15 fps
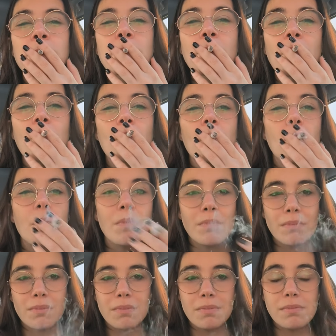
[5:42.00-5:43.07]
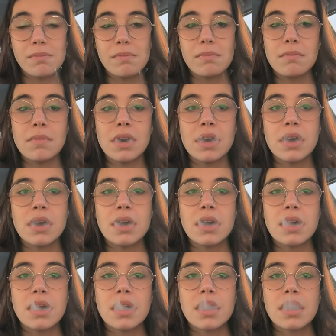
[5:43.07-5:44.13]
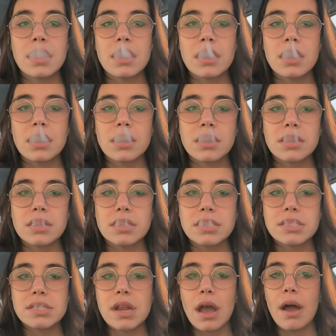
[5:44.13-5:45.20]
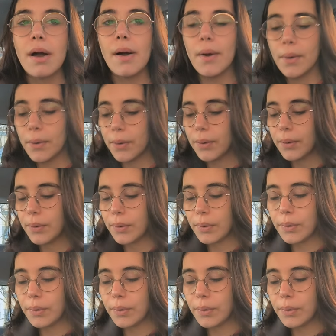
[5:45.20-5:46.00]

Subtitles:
Nothing is said.